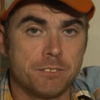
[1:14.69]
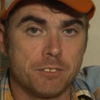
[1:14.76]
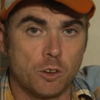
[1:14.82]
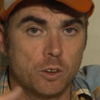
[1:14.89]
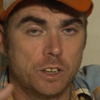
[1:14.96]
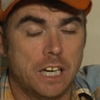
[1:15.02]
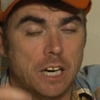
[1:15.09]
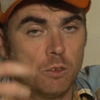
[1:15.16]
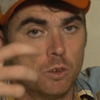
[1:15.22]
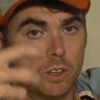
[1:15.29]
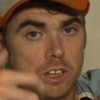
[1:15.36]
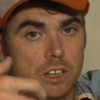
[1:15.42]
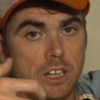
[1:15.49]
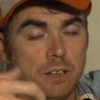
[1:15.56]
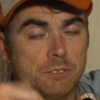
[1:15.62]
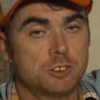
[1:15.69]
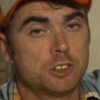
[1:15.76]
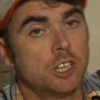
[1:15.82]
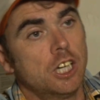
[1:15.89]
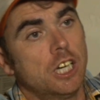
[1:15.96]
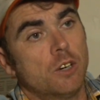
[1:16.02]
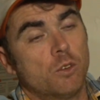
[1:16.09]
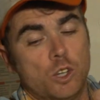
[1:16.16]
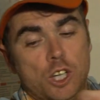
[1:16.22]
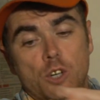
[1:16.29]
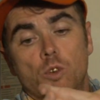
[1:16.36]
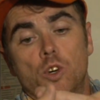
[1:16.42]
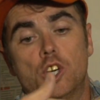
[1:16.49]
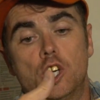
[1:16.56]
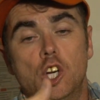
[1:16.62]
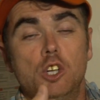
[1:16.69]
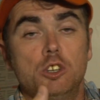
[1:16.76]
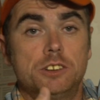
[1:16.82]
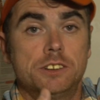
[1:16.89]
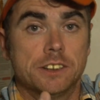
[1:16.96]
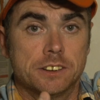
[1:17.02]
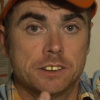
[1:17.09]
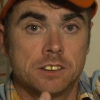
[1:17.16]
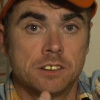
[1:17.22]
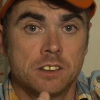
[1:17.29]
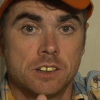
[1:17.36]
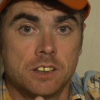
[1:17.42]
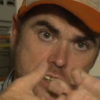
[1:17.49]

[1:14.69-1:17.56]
When it recluses